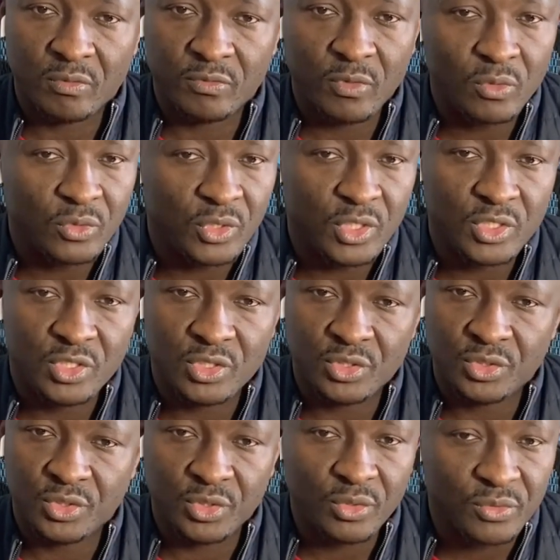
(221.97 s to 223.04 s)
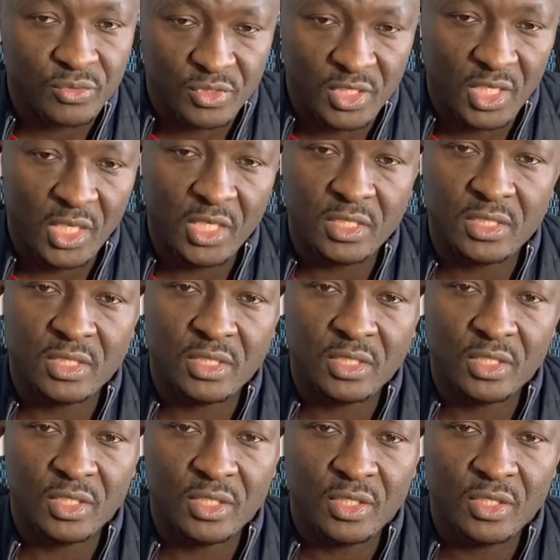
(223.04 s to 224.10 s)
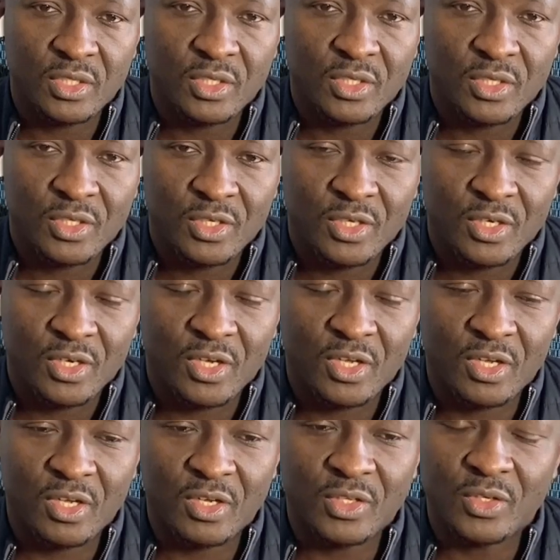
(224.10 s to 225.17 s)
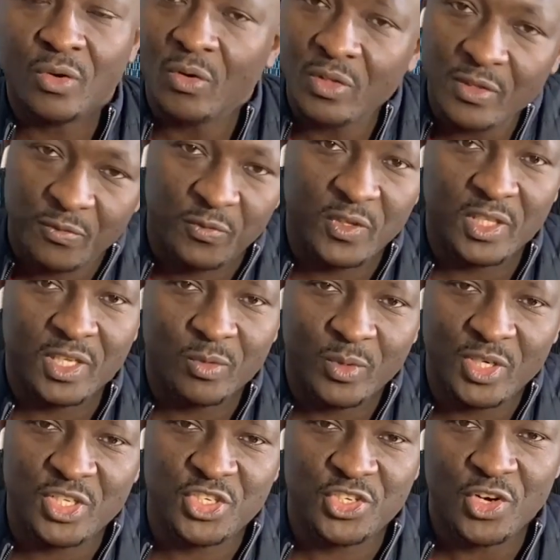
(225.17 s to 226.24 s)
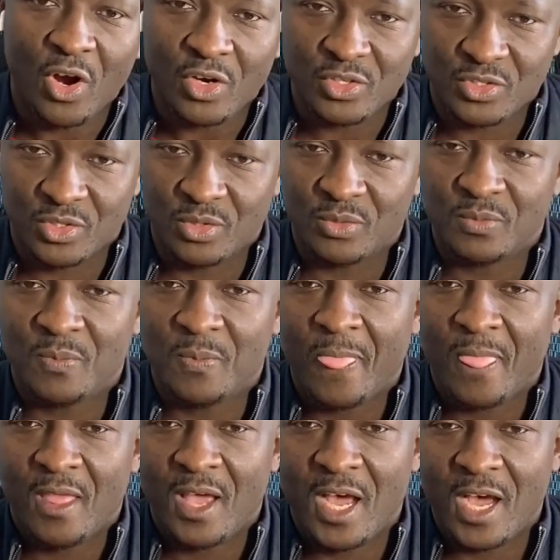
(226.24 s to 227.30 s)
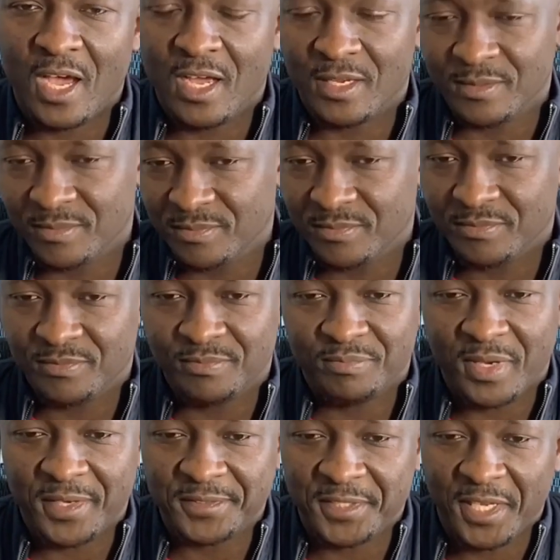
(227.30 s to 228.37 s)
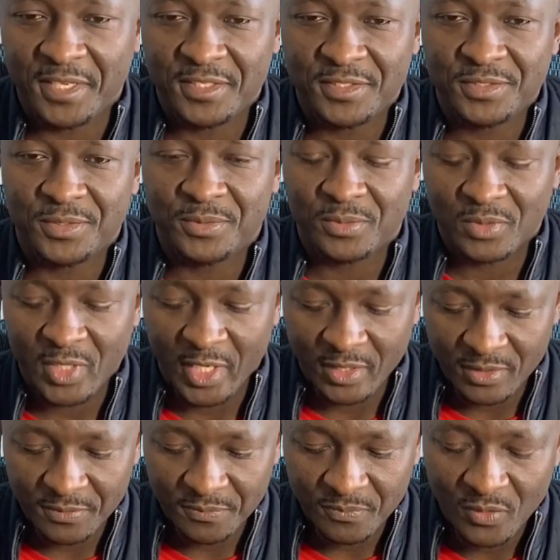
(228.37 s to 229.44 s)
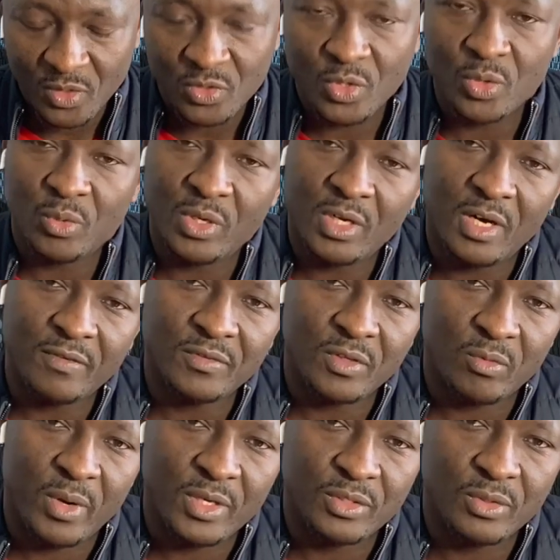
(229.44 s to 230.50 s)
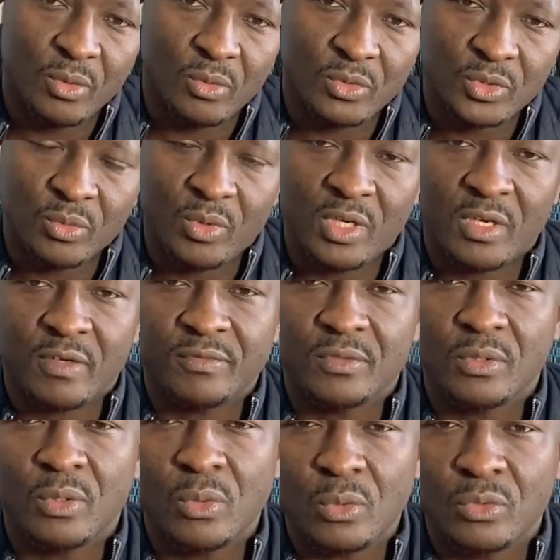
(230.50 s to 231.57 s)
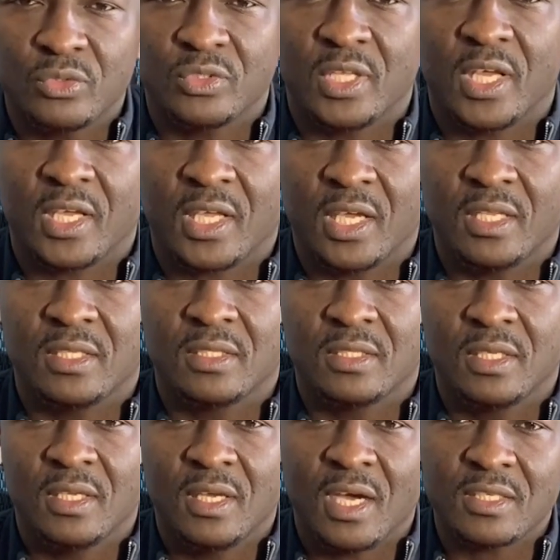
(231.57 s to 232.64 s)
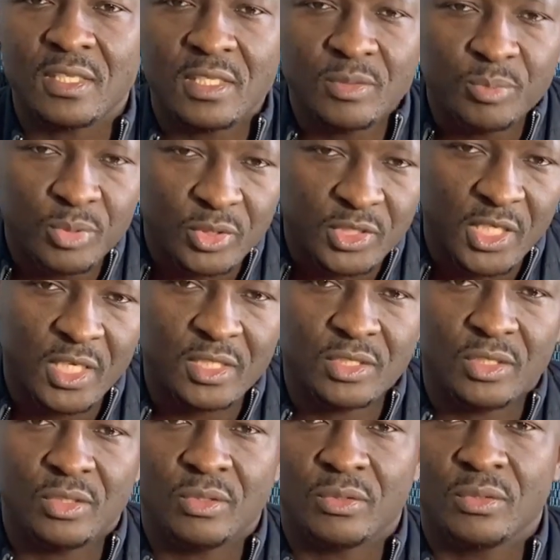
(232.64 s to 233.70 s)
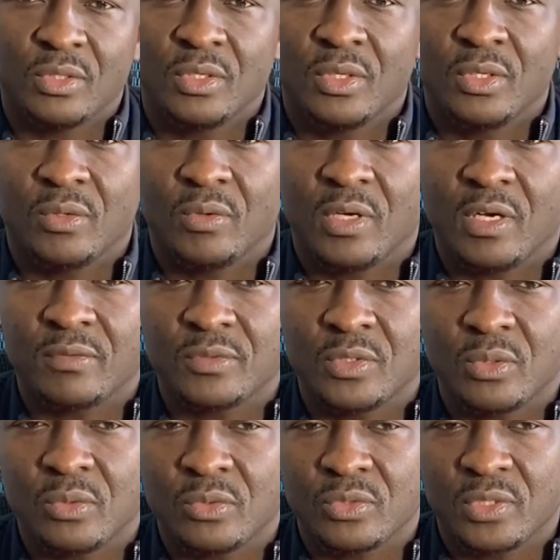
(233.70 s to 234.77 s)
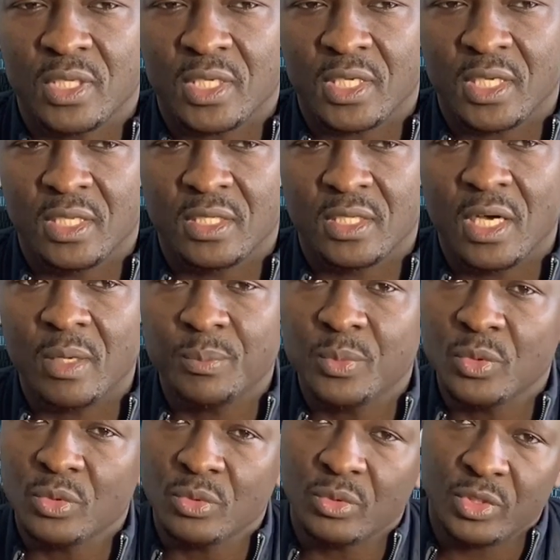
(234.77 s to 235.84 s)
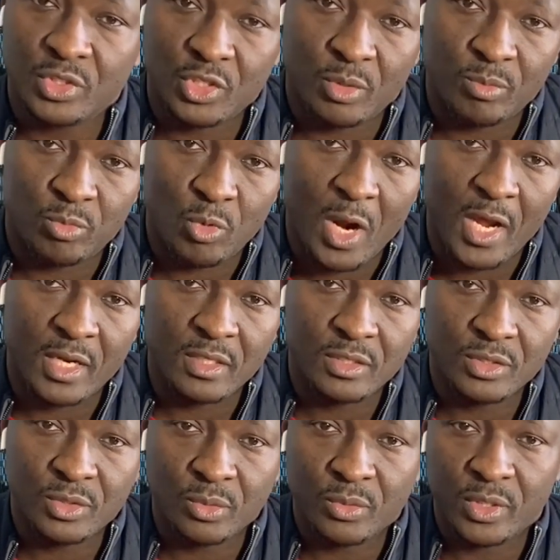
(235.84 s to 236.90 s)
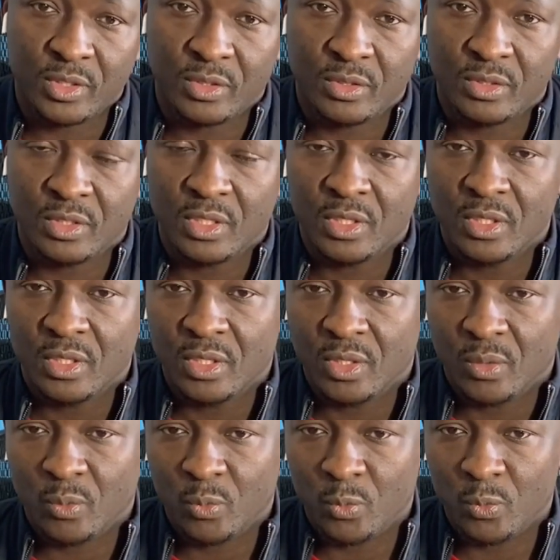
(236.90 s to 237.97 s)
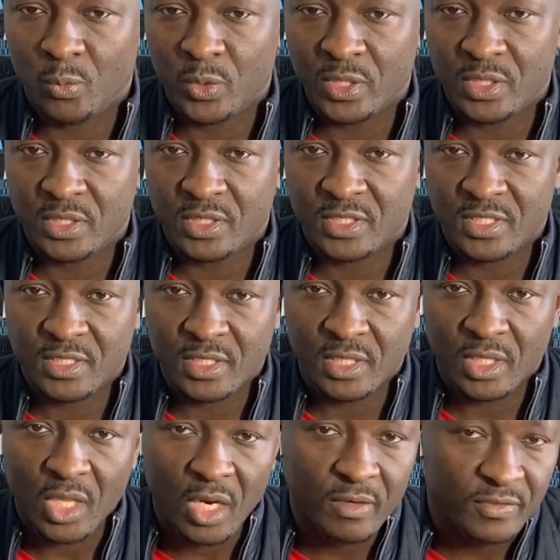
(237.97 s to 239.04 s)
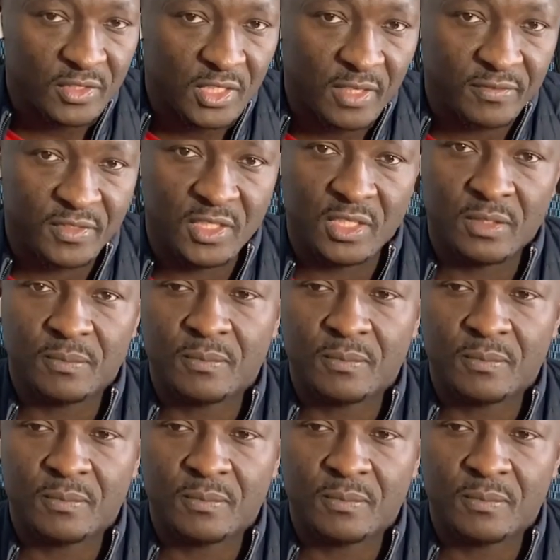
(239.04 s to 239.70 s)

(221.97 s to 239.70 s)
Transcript: Voltage, you don't see it, you only feel it when it shocks you, and by then it's too late. So you want to have the right tools. You want to have tools that can actually protect you. You want to have tools that can help you do the job right, do it with a lot of safety.